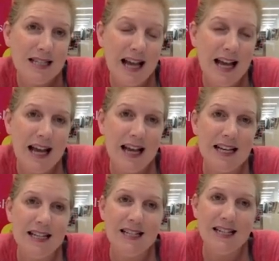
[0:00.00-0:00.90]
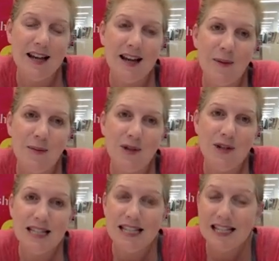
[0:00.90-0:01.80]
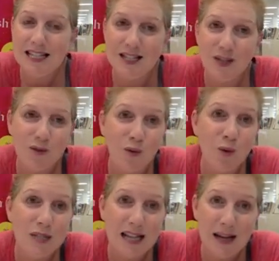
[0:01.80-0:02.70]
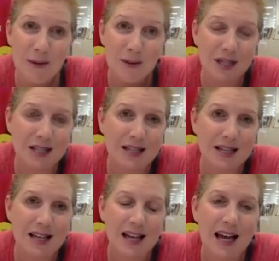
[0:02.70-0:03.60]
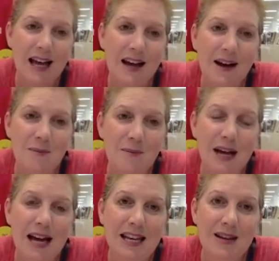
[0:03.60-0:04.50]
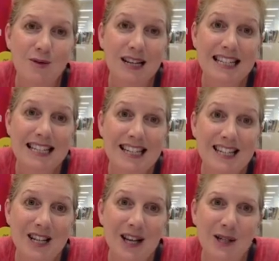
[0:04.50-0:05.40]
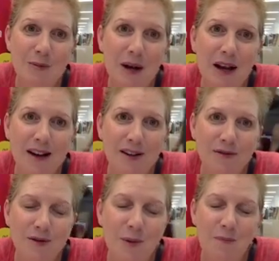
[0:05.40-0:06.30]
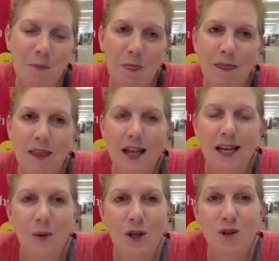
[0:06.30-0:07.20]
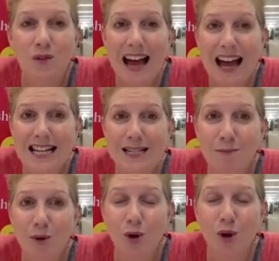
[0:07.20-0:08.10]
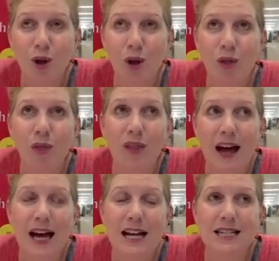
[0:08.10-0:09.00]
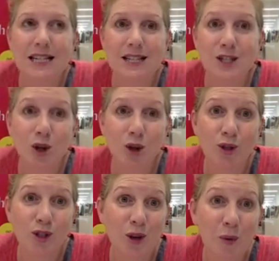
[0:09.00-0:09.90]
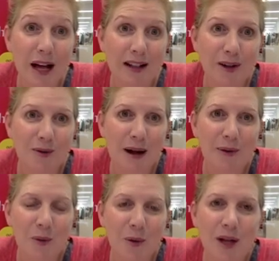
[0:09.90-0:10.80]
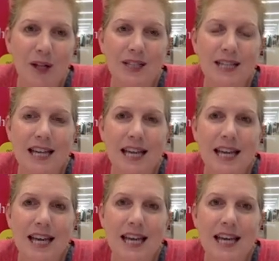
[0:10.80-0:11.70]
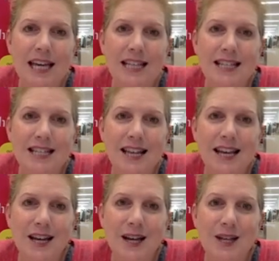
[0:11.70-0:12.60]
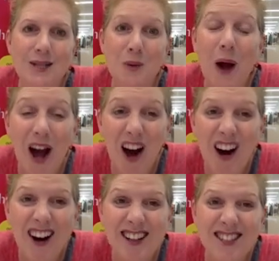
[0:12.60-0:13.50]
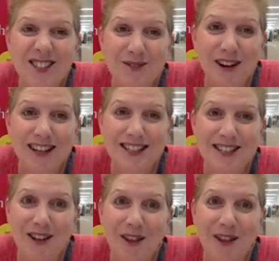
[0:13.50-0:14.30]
and be translated into 40 languages. And it really did change my life. Now, when you've had a book that has sold so well around the world, it's quite hard to write another